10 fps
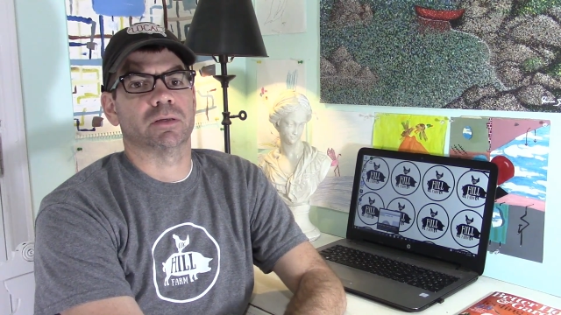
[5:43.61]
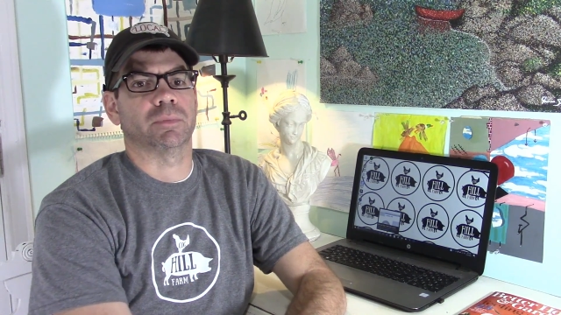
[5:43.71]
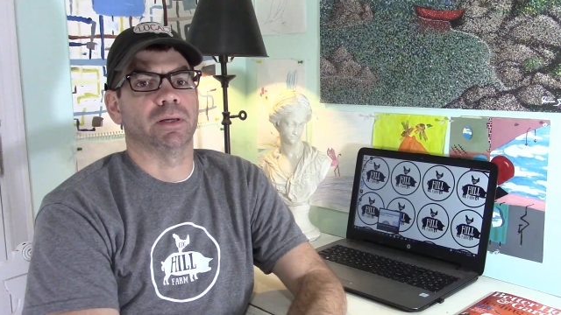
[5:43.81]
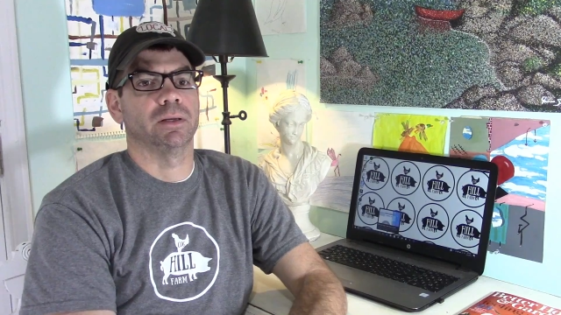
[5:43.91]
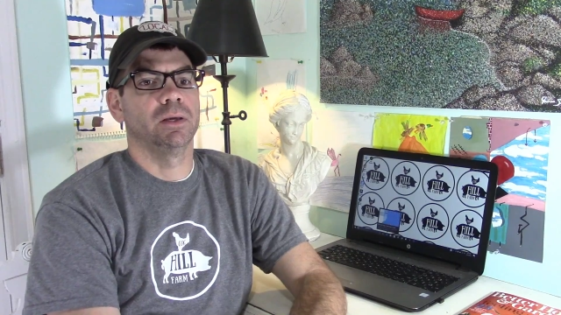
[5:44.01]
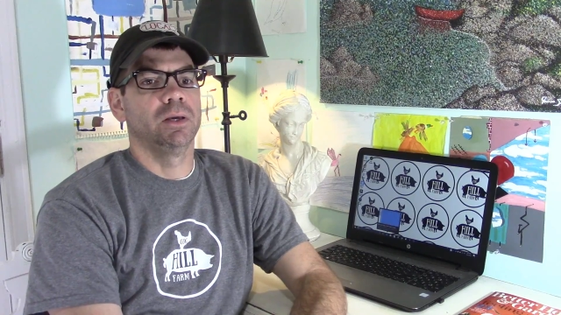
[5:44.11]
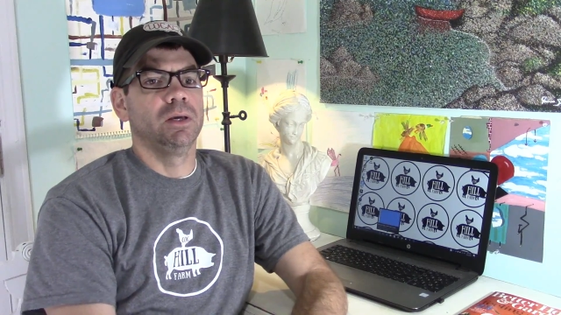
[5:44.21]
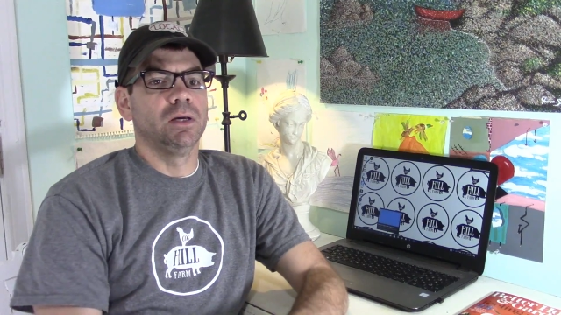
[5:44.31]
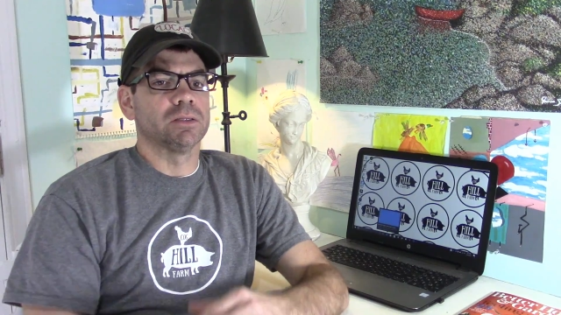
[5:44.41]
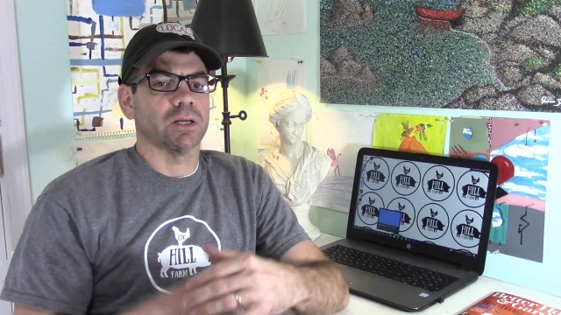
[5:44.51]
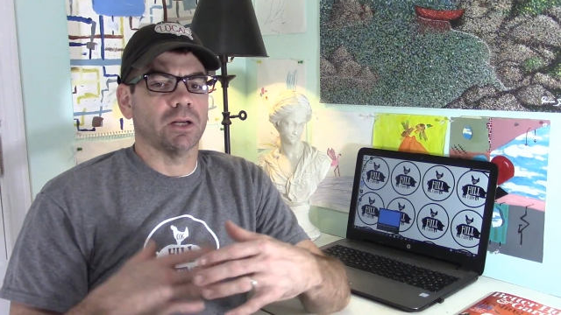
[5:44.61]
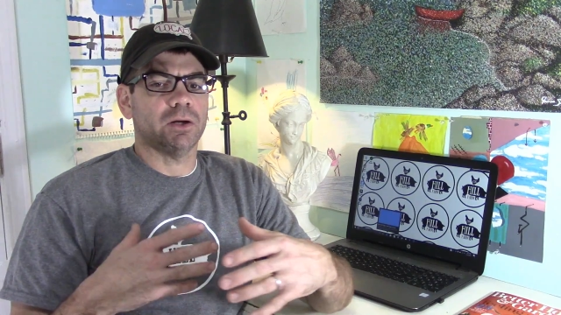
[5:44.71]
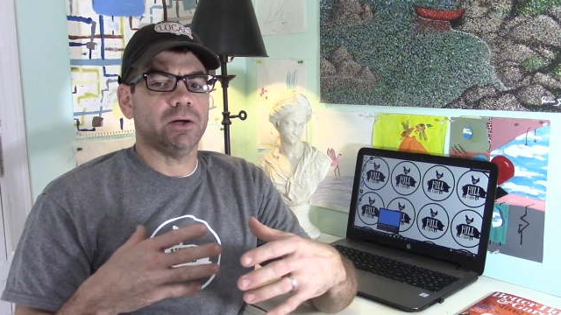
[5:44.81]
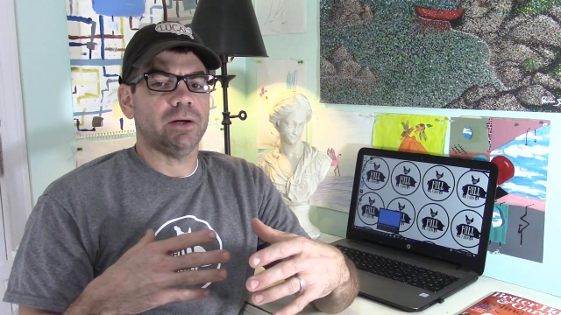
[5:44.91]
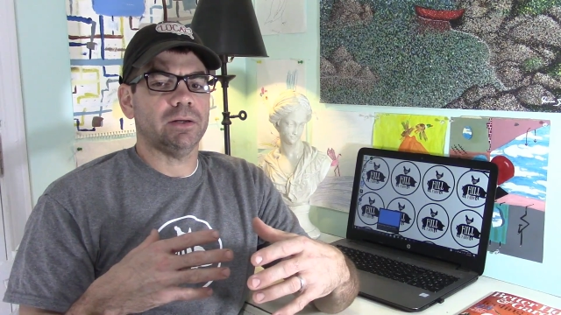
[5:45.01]
I mean, to
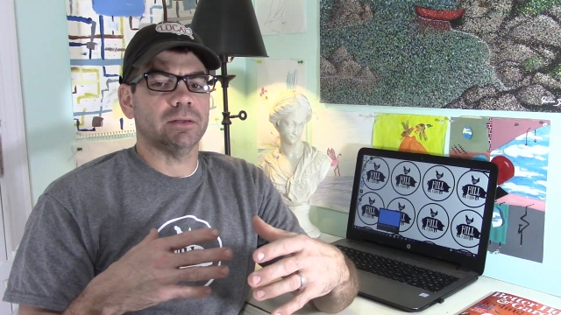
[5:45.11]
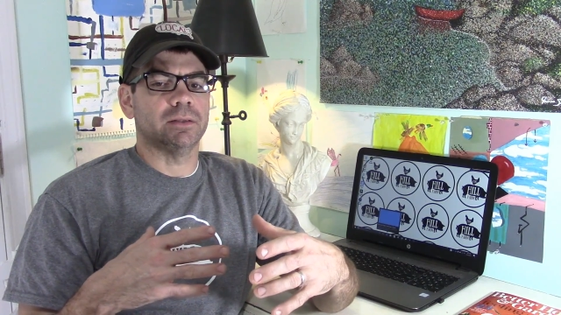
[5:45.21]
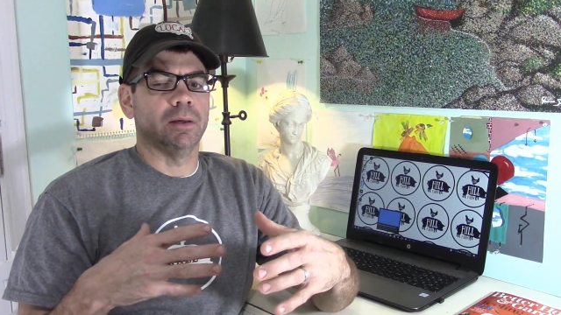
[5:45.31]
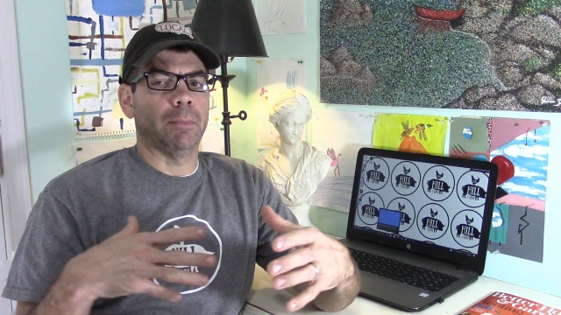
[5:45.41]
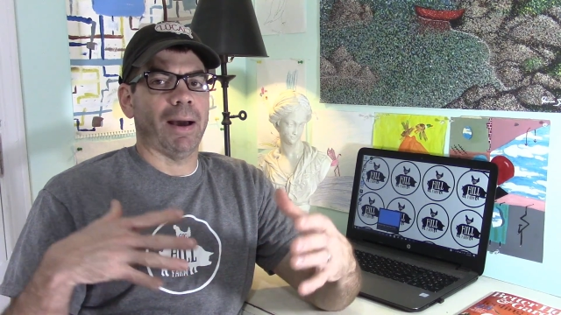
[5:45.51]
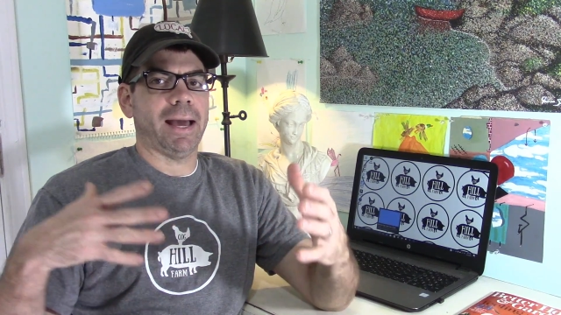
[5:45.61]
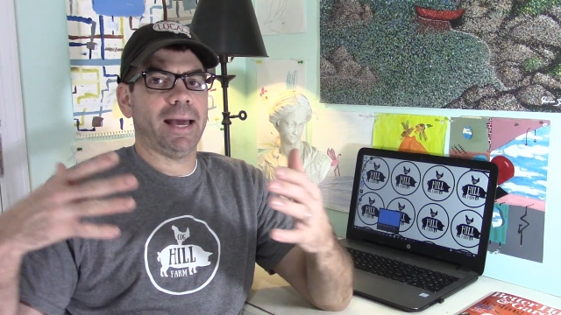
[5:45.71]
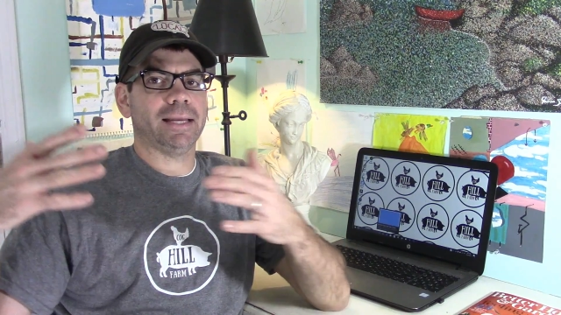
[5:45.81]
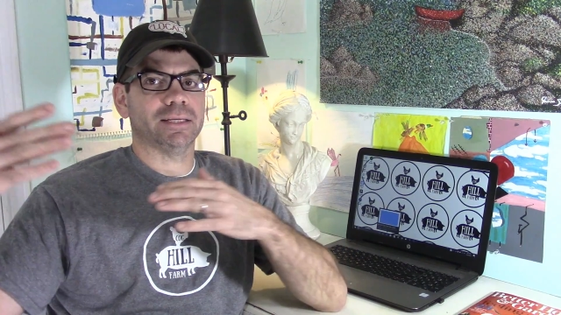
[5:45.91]
learn the behind